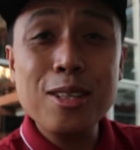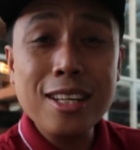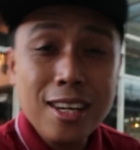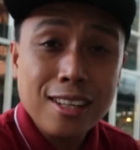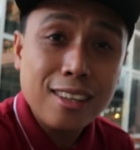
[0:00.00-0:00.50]

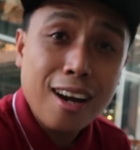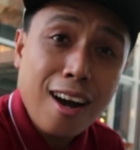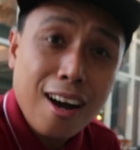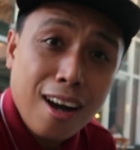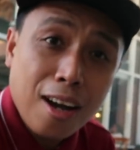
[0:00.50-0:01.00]
that's it.
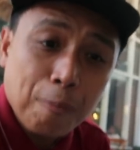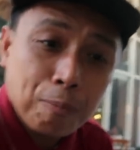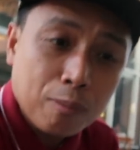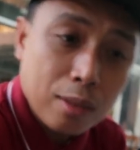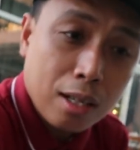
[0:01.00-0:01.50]

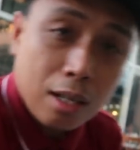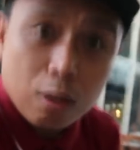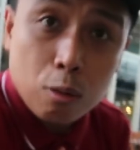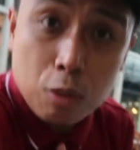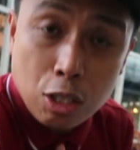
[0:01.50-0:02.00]

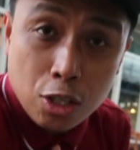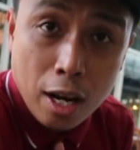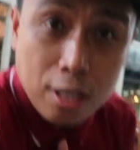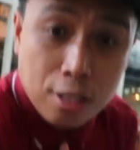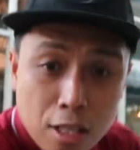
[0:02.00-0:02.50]
The
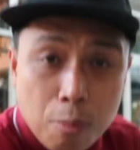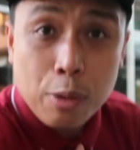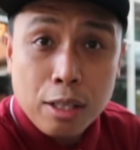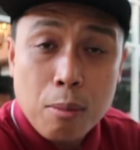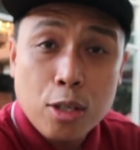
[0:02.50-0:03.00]
trend is still
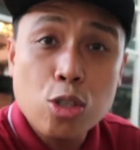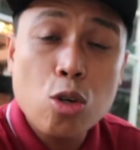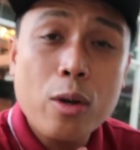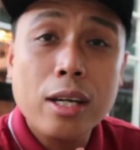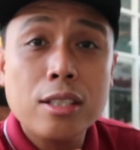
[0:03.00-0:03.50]
pretty much
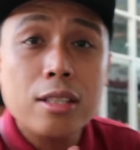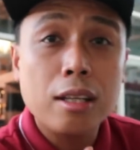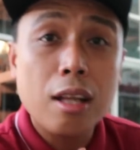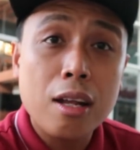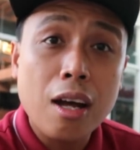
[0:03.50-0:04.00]
showing us
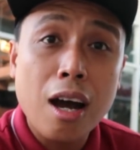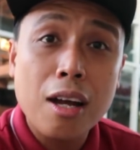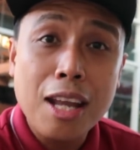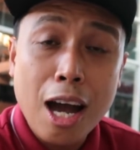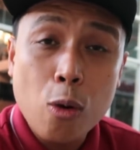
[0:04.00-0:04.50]
that
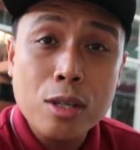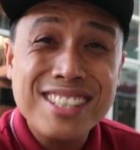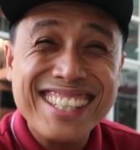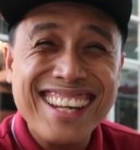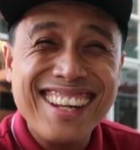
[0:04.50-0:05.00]
now is
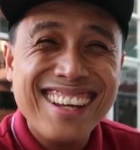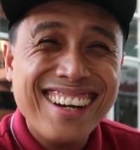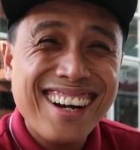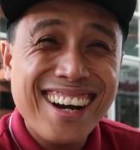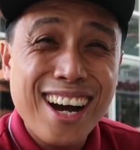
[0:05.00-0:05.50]
still
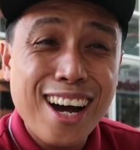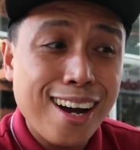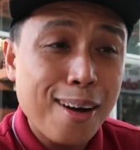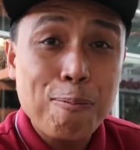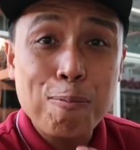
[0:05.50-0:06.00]

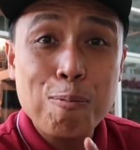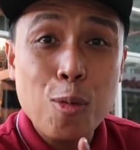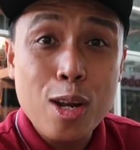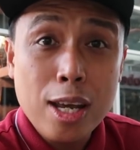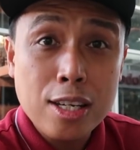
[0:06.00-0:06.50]

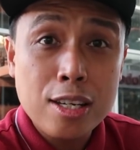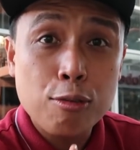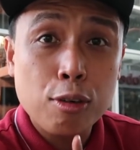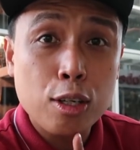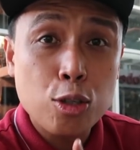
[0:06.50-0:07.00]
bullish
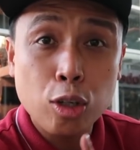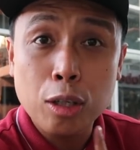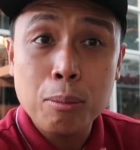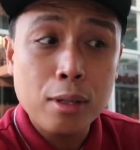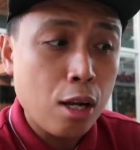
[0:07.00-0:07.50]
for the
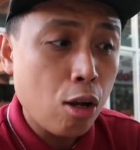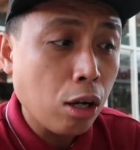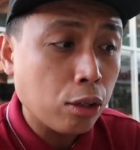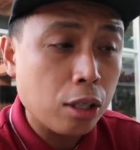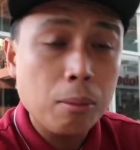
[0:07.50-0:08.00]
short, mid, and
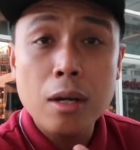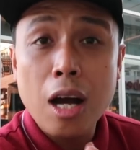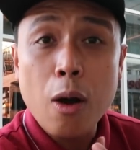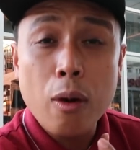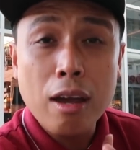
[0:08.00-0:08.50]
long term.
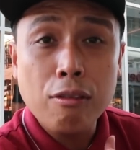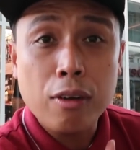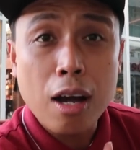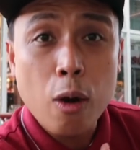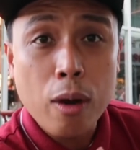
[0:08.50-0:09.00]

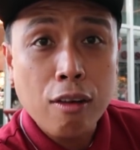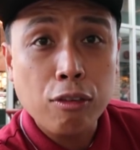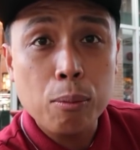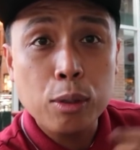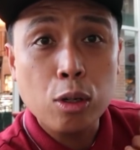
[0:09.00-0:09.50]

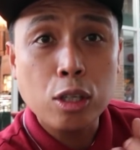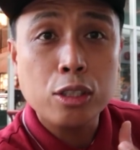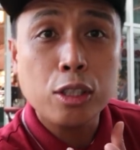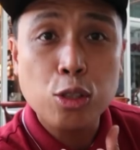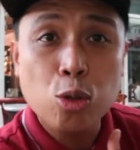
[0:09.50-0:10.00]
However,
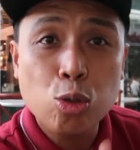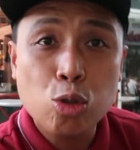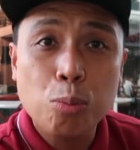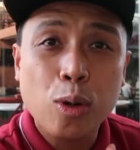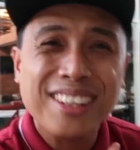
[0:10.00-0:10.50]
because there's no
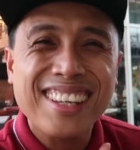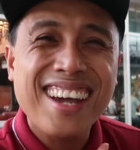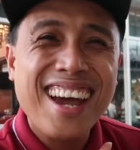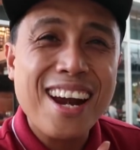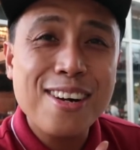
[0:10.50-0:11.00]
support
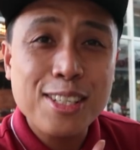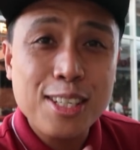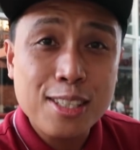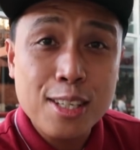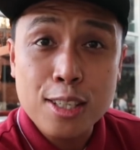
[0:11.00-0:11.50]
and
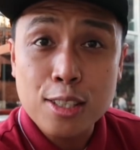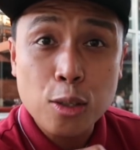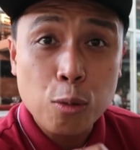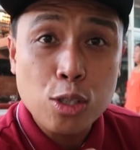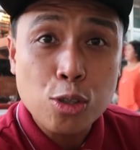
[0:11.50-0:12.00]
resistances
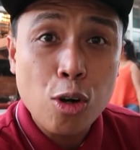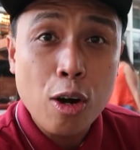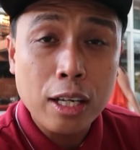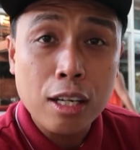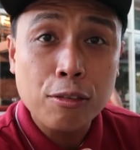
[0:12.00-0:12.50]
that were
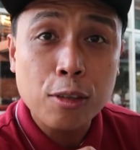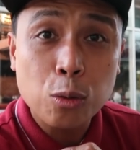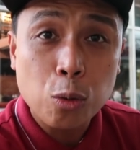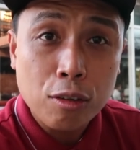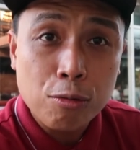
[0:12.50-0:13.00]
strong enough
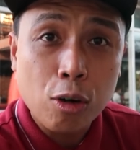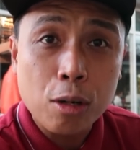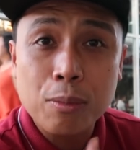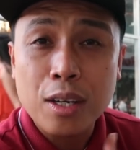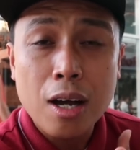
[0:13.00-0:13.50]
that were
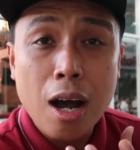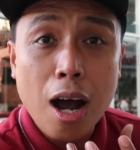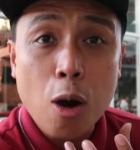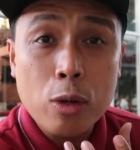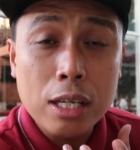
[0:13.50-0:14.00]
formed,
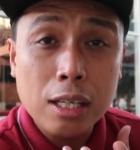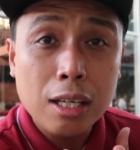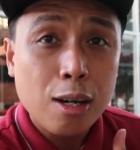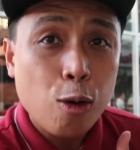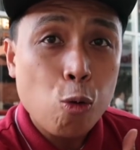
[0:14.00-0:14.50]

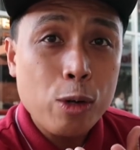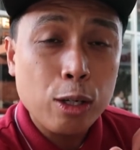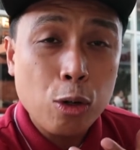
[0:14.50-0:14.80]
we